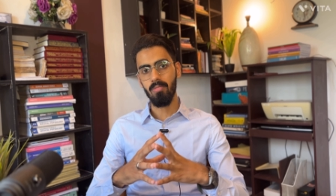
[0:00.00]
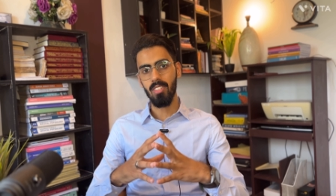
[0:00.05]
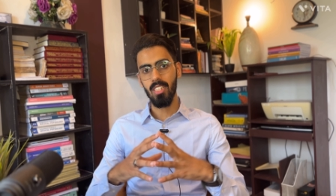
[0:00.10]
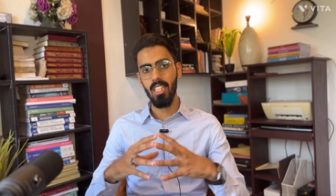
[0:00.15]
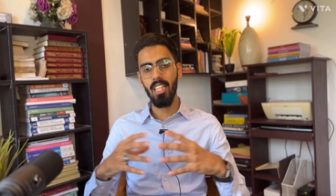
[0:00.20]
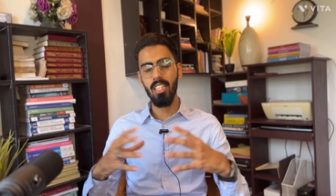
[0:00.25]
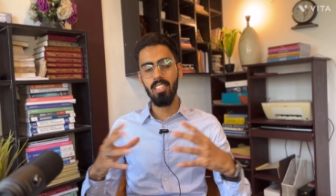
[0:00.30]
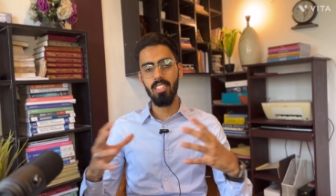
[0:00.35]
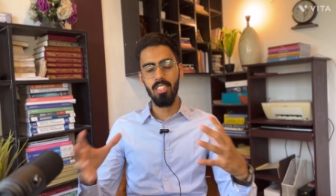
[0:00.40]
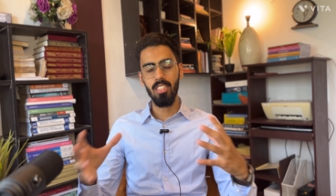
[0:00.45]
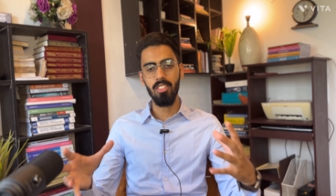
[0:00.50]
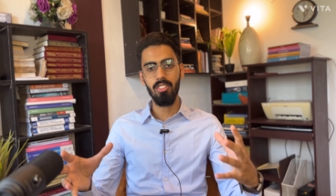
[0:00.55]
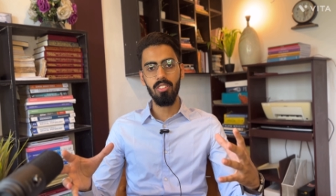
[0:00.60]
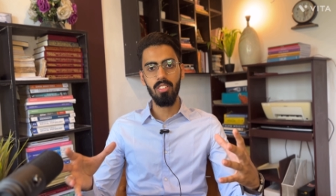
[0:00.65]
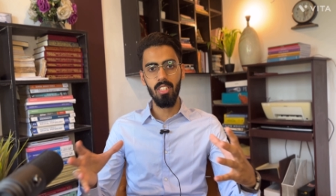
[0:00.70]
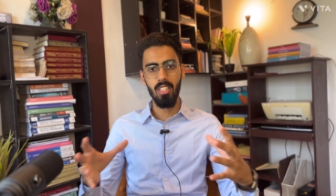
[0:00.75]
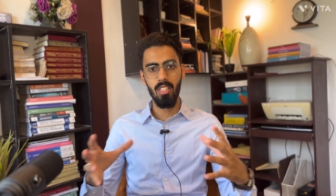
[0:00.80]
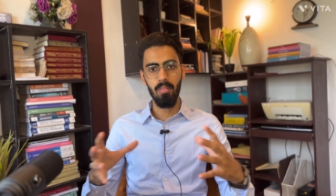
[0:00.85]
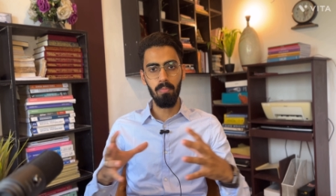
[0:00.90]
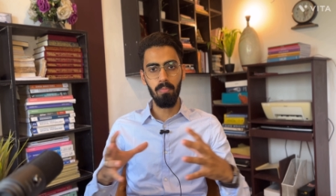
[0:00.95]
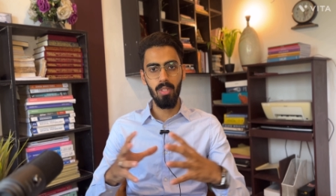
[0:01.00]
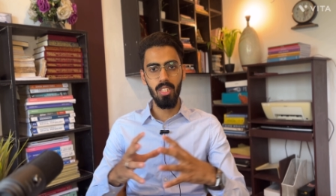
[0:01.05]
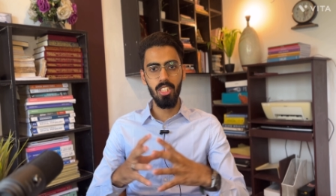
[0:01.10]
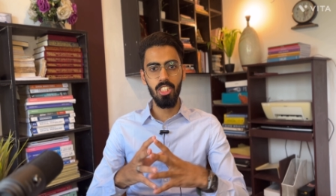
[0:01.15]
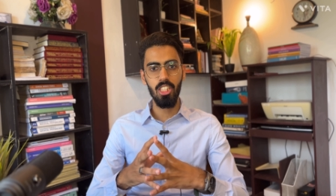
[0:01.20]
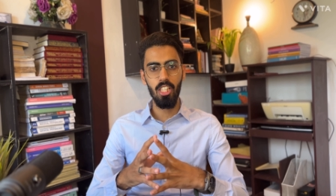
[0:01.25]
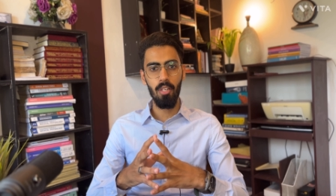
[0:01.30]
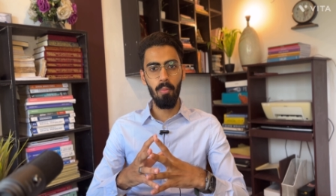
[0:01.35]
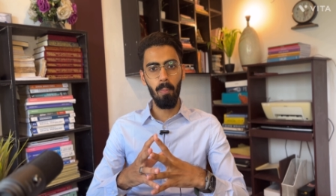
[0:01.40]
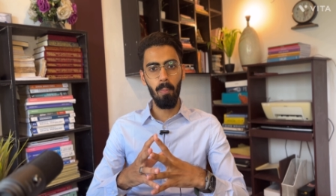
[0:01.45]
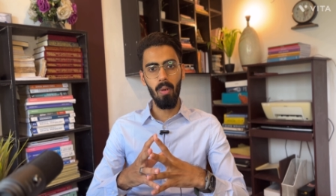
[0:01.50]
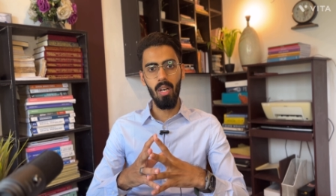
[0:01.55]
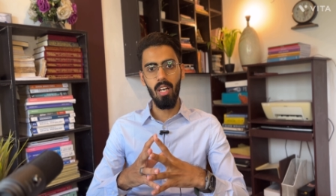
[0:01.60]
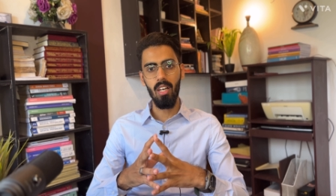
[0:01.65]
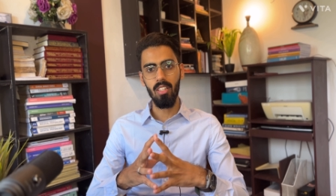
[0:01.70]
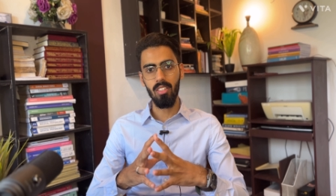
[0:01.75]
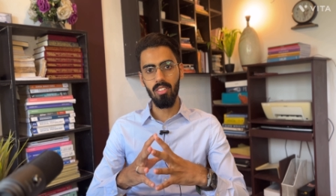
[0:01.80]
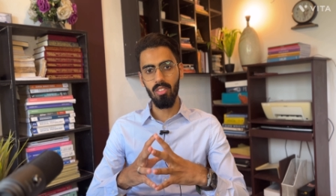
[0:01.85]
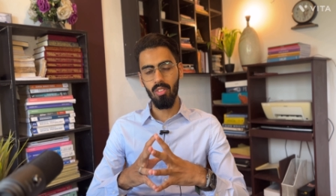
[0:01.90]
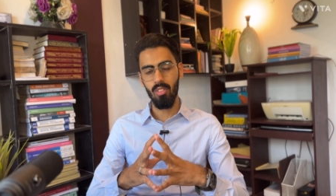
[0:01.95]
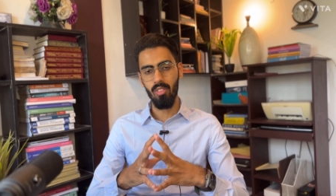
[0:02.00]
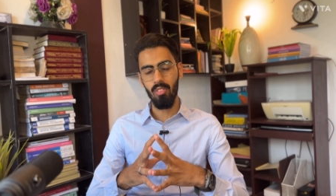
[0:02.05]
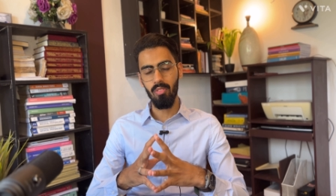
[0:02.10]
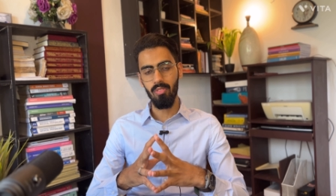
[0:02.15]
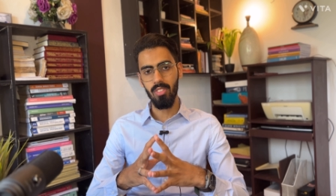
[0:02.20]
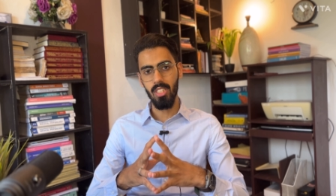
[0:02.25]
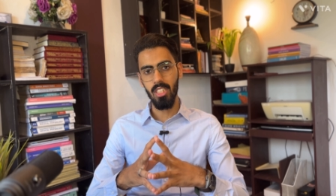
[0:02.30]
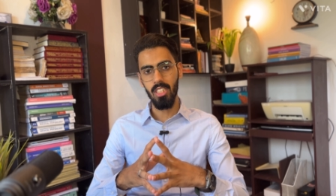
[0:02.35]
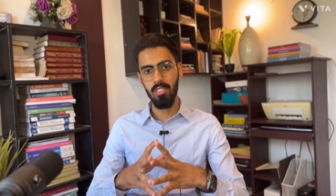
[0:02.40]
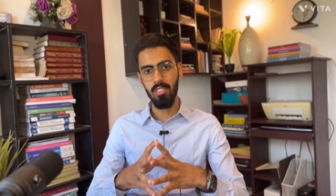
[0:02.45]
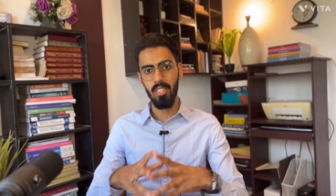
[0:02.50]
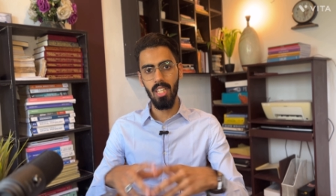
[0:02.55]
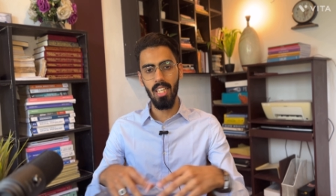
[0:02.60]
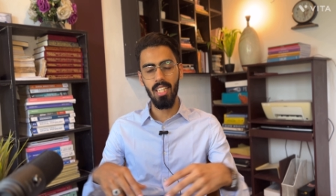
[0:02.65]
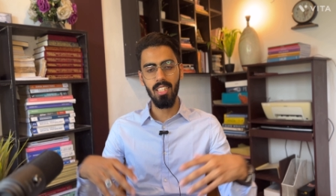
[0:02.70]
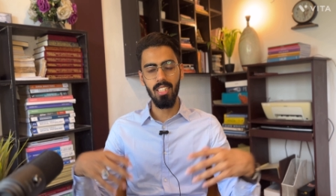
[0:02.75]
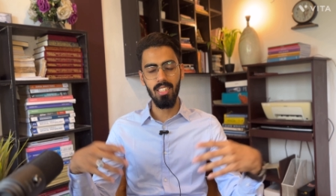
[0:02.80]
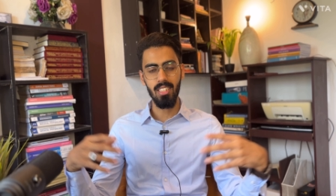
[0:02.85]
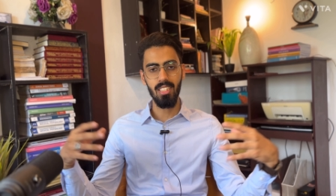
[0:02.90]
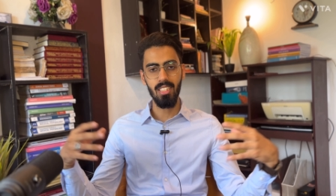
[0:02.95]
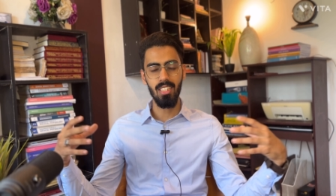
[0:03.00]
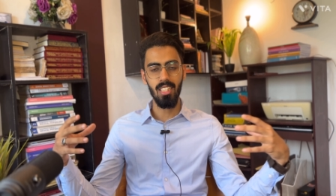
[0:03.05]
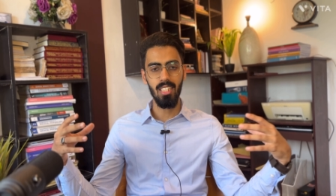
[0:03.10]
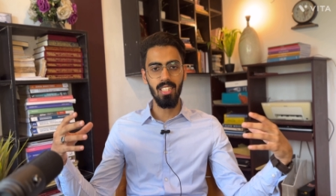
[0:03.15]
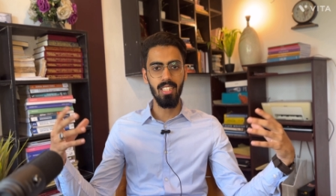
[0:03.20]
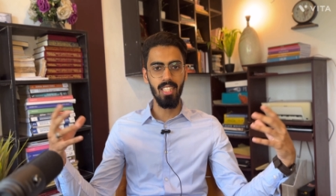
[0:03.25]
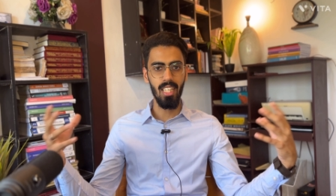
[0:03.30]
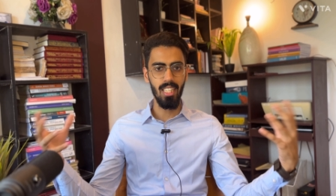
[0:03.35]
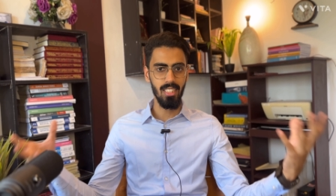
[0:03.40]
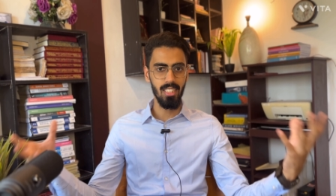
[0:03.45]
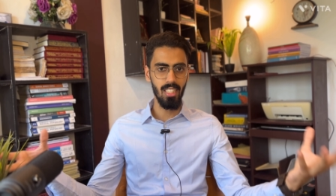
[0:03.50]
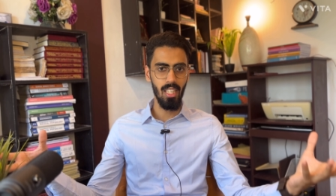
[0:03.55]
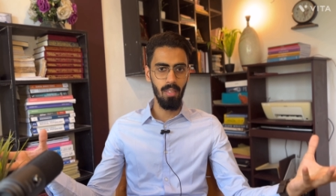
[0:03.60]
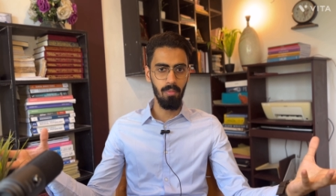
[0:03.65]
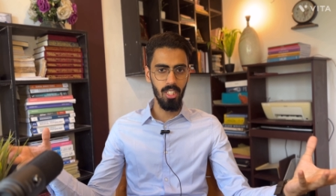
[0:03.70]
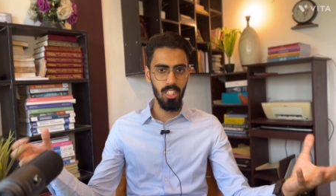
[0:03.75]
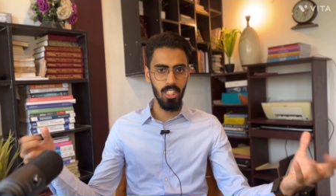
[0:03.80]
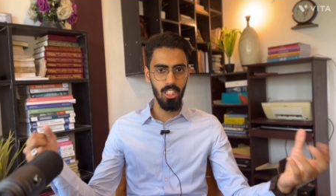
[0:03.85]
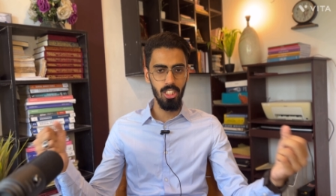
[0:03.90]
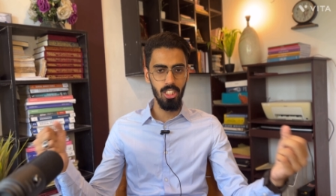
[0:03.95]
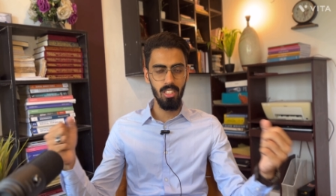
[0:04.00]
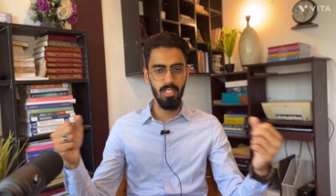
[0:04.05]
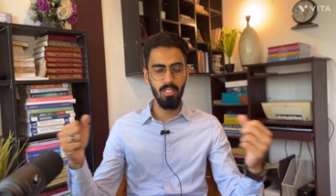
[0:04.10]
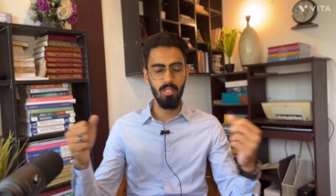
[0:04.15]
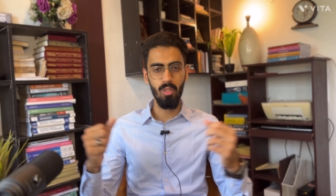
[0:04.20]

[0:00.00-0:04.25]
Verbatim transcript: get into the completion part of the United States examination,